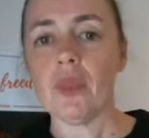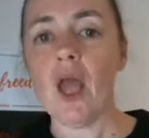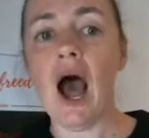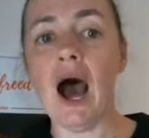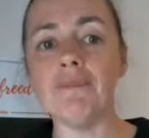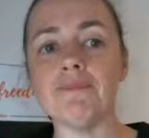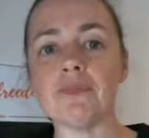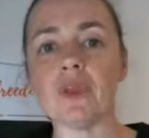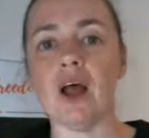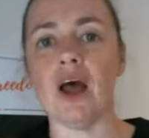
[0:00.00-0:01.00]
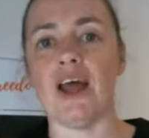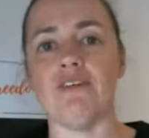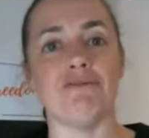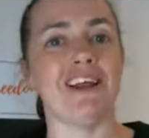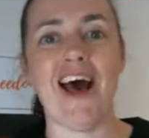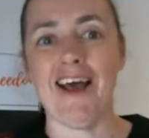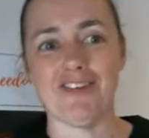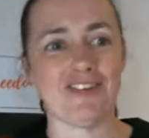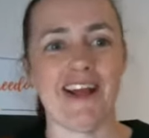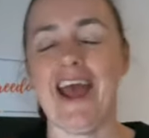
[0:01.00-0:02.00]
and
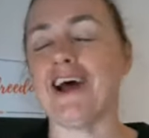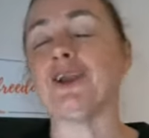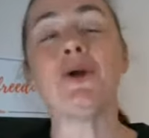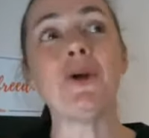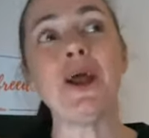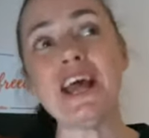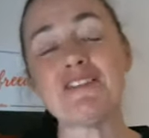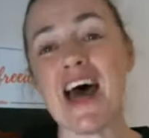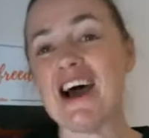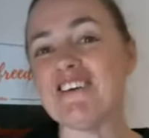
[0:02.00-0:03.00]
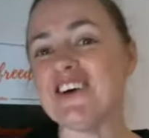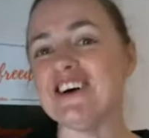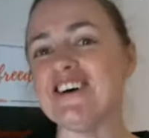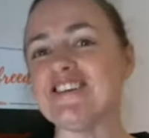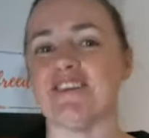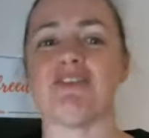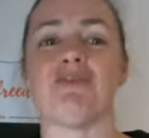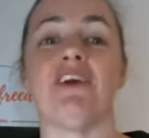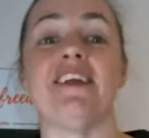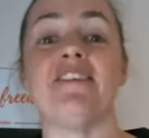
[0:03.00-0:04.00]
realized how lucrative that was, it's
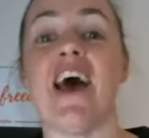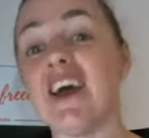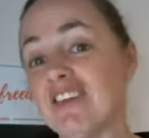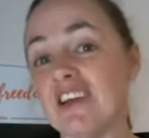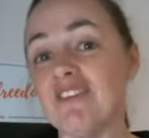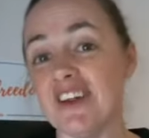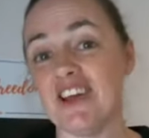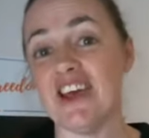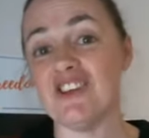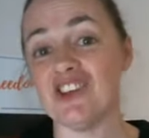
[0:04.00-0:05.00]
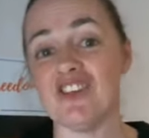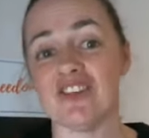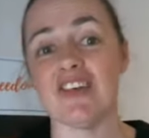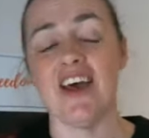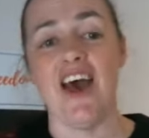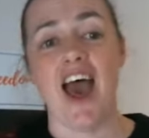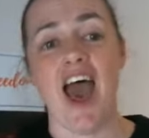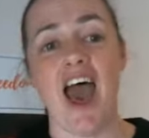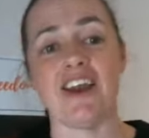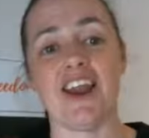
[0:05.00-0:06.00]
really tax advantageous.
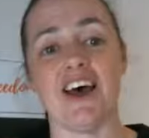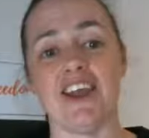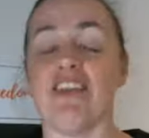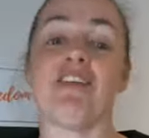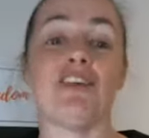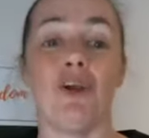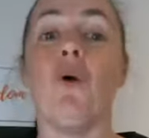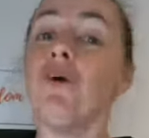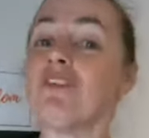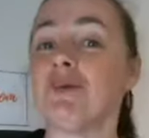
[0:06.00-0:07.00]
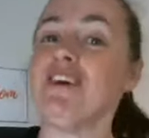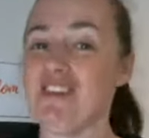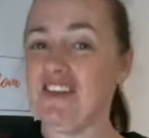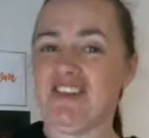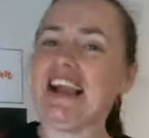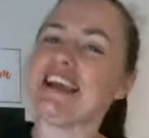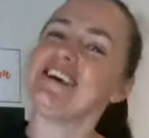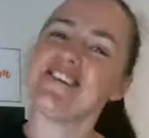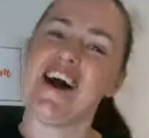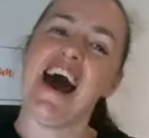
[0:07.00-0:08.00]
And yeah, there's a lot of awesomeness in selling
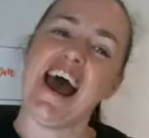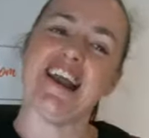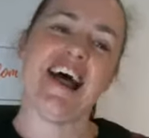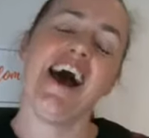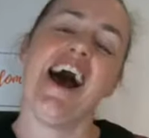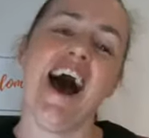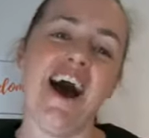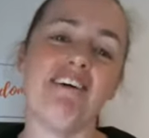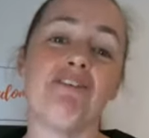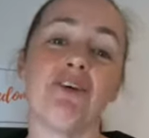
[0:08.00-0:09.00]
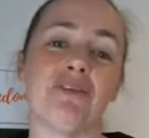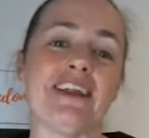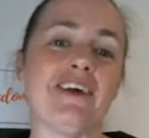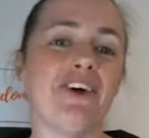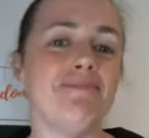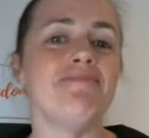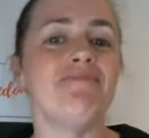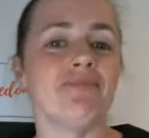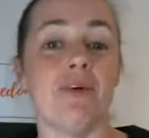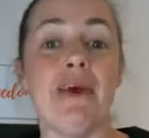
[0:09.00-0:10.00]
a site. It feels really good
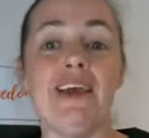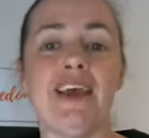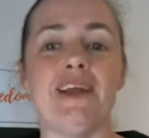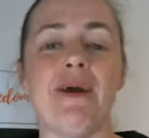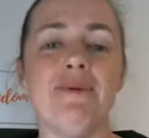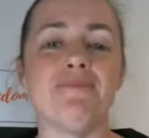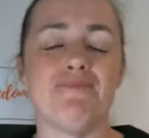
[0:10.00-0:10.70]
for me anyway.